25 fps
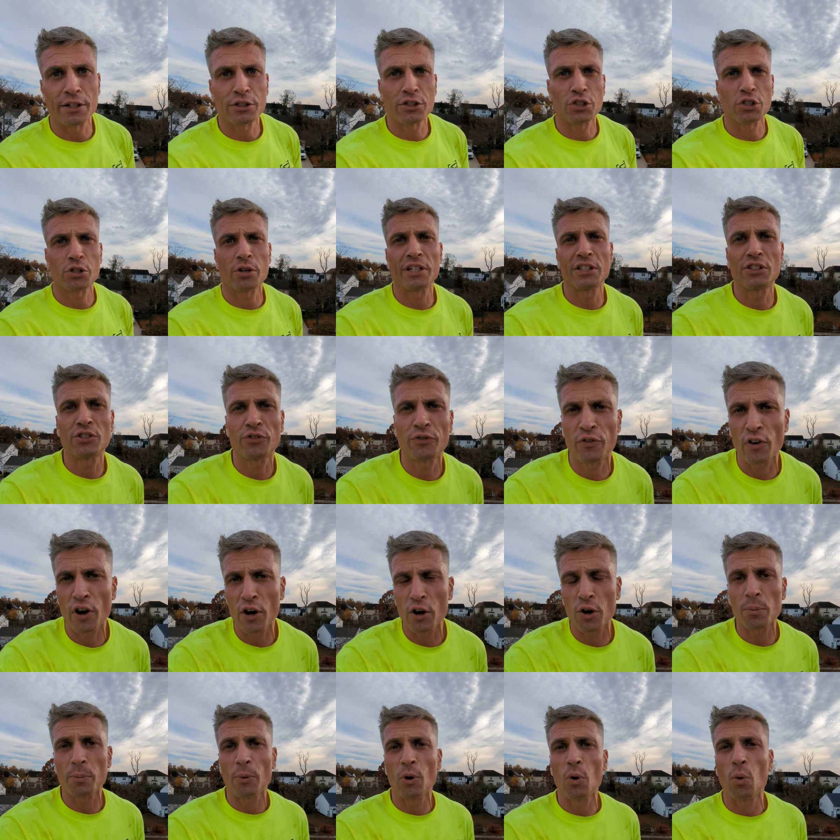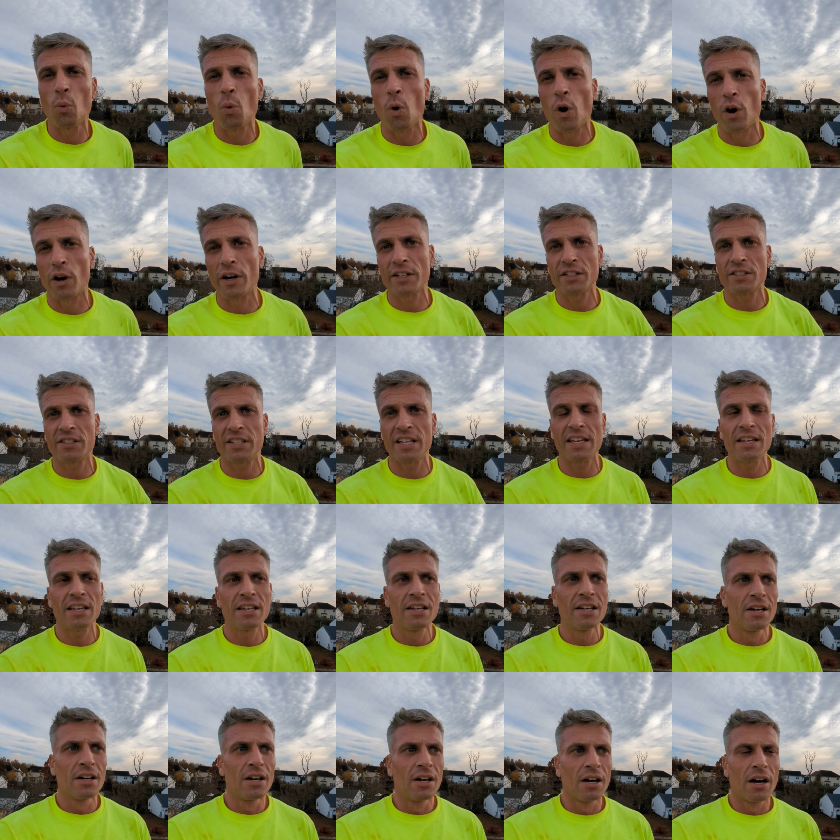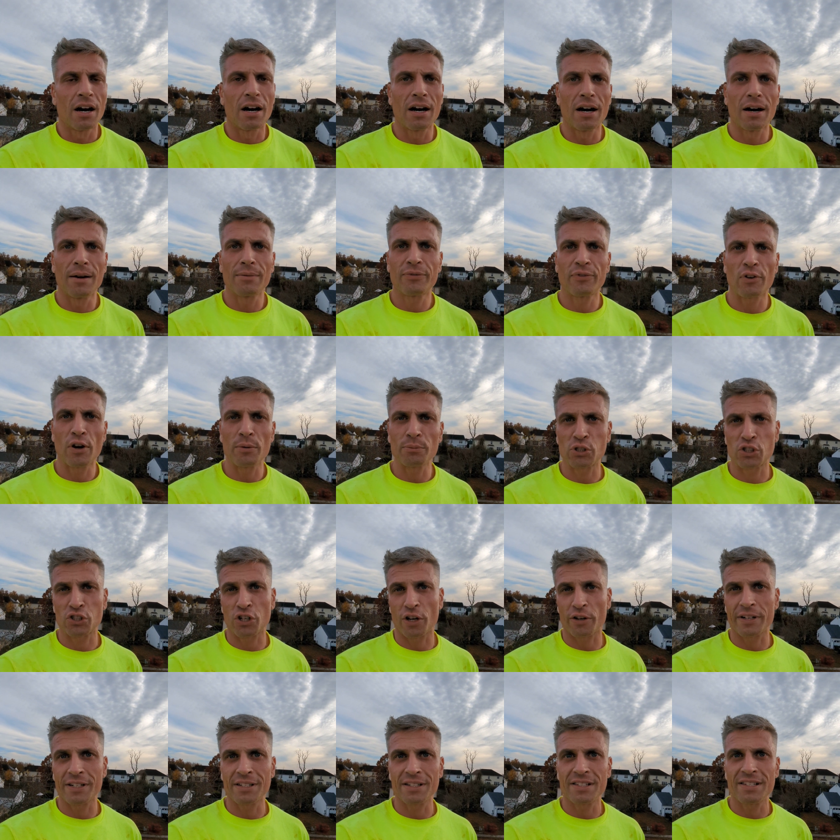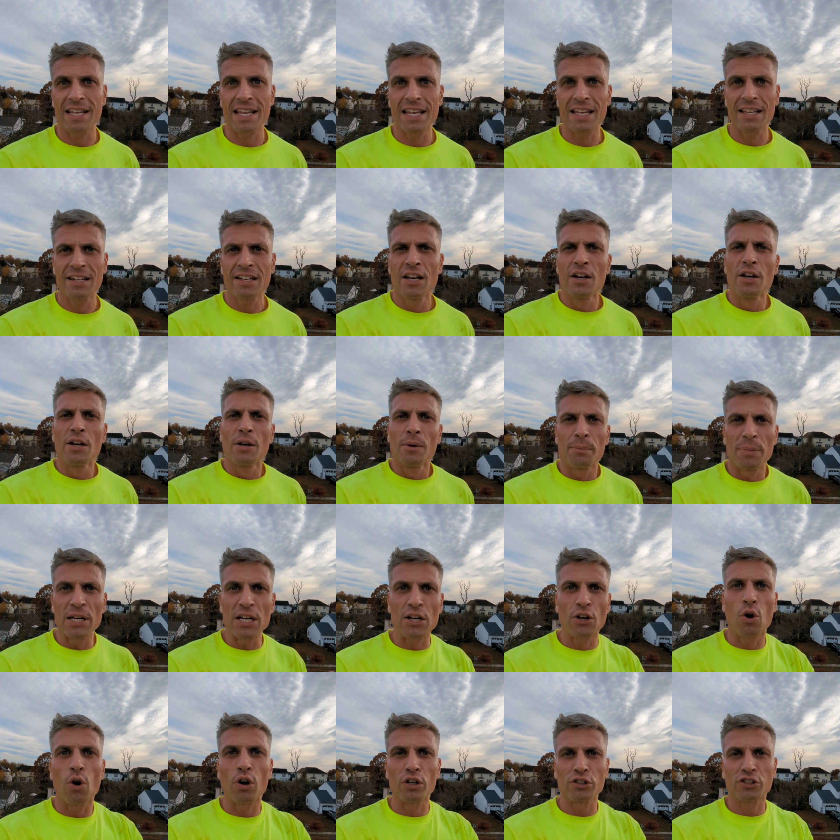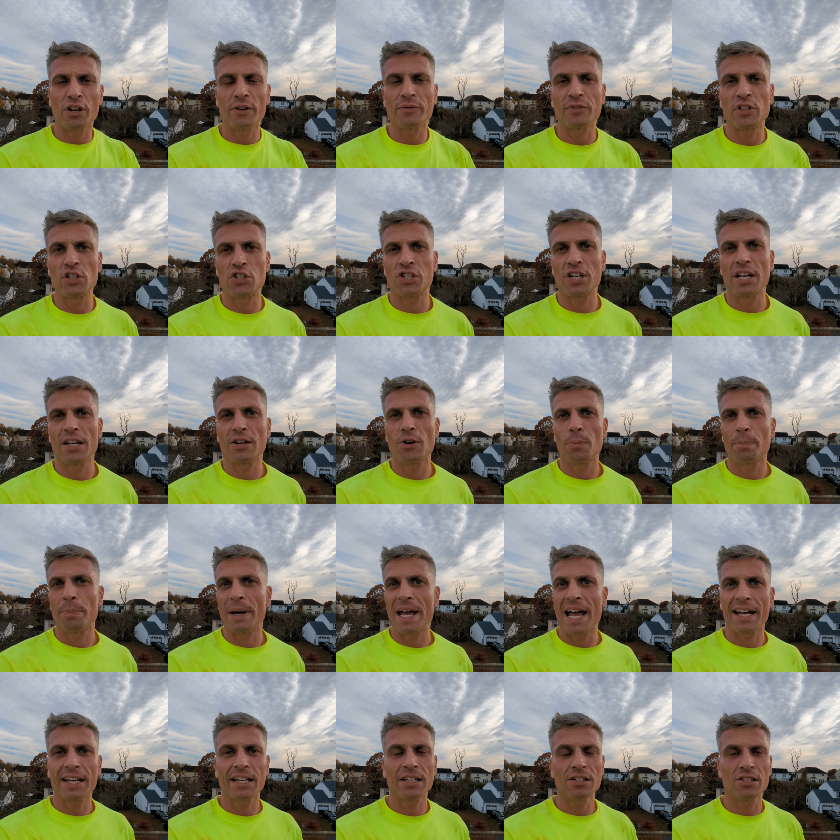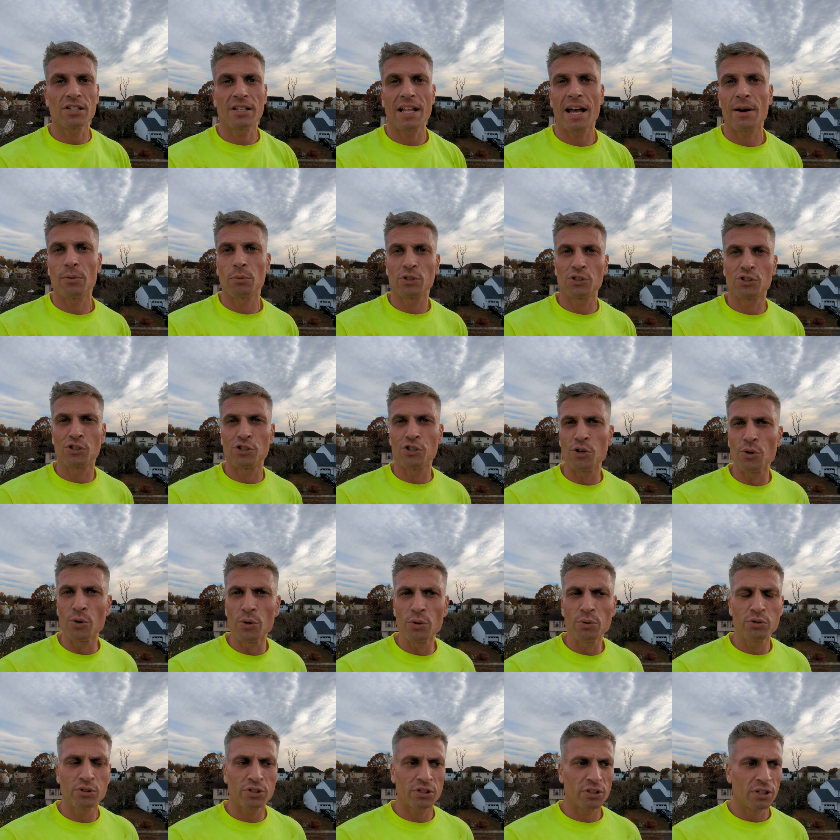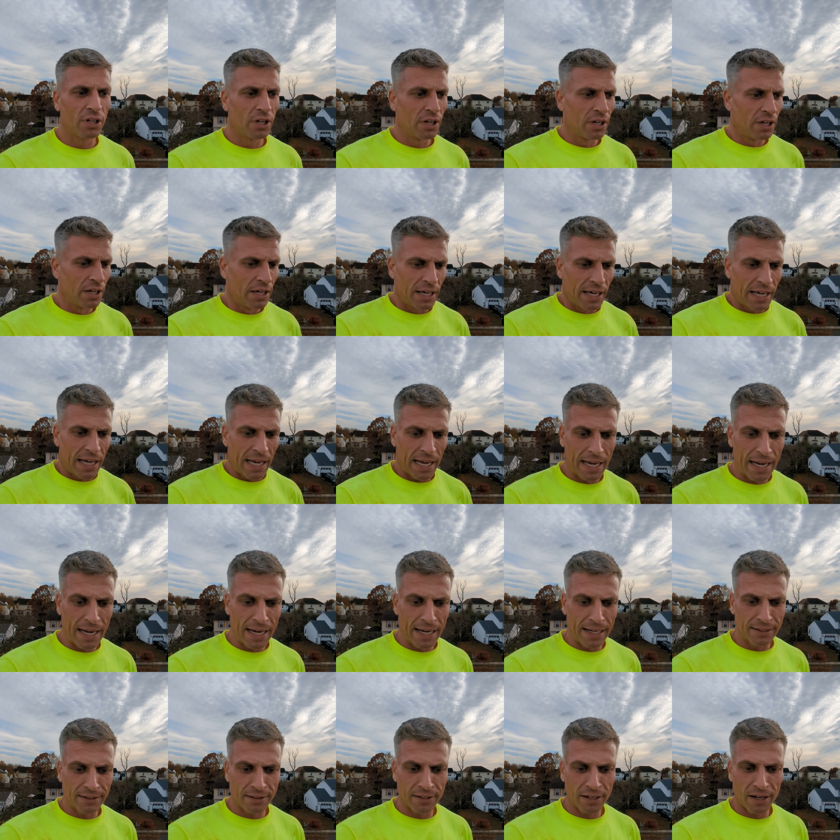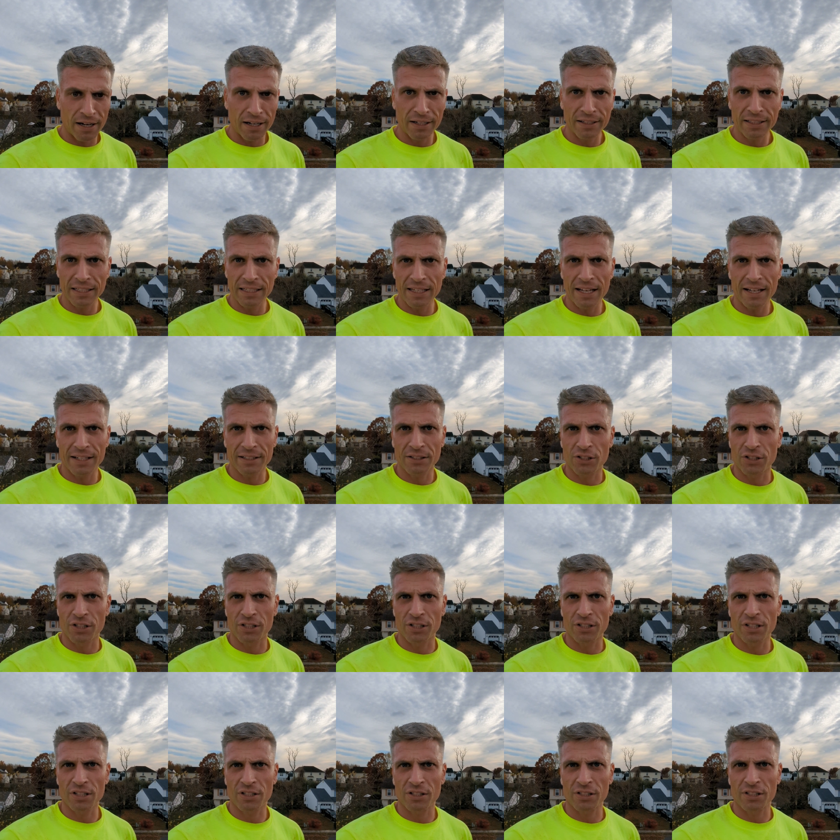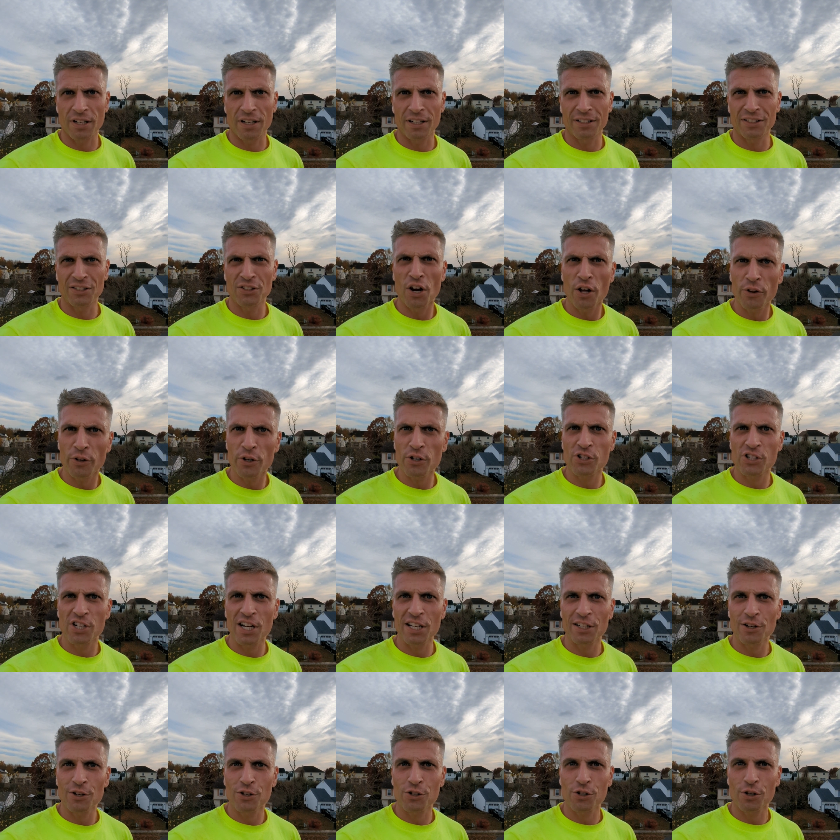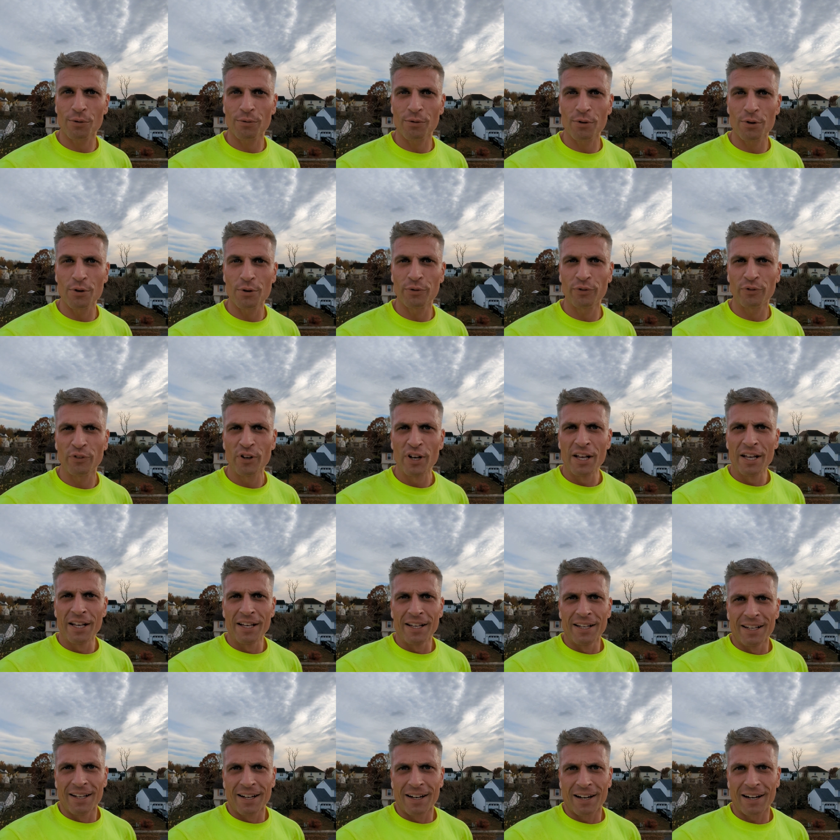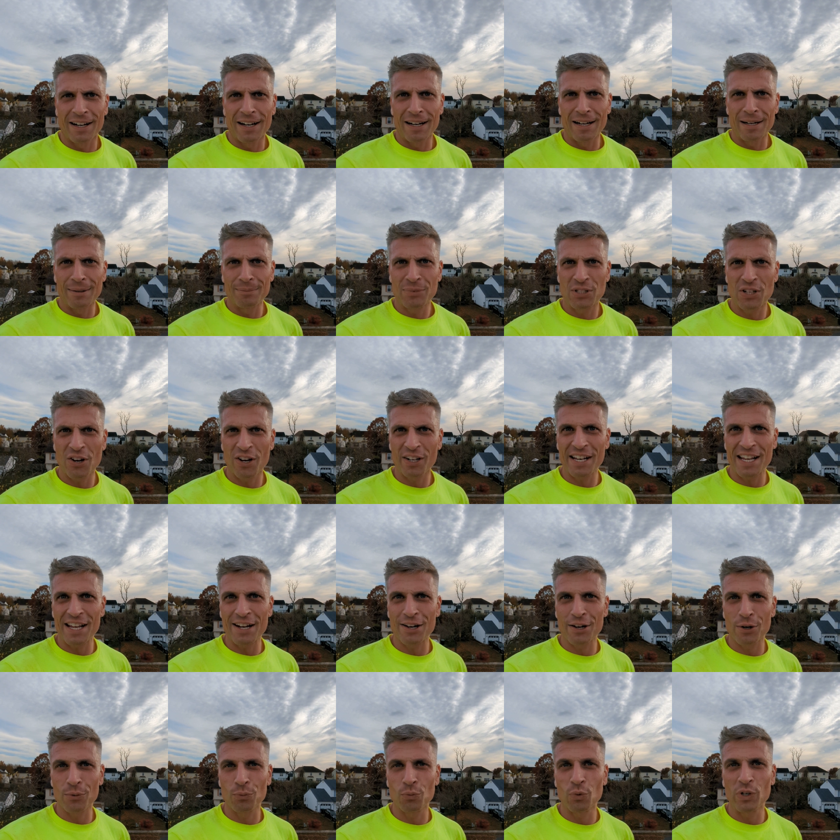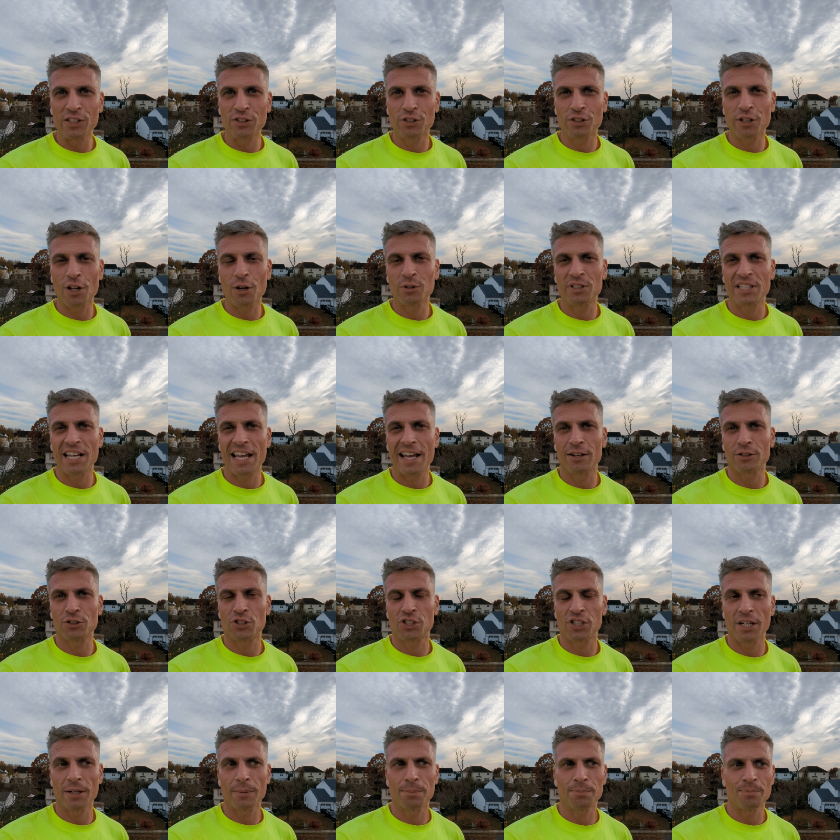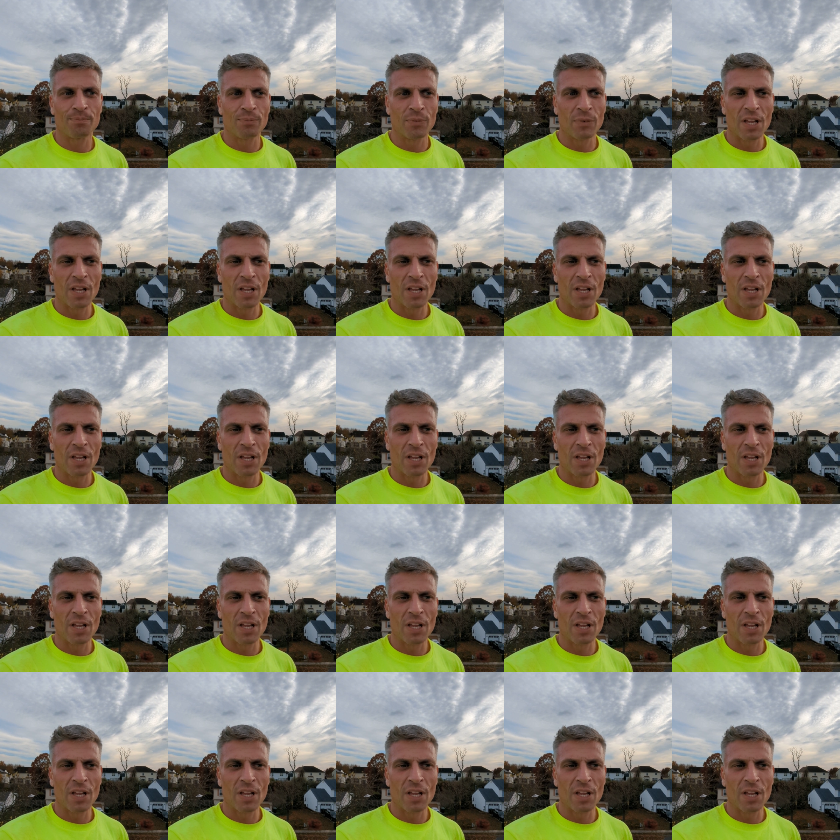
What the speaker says: transferable warranty from CertainTeed because of the shingle package that was used. And yeah, it's just another signature roof done here in Winslow Township.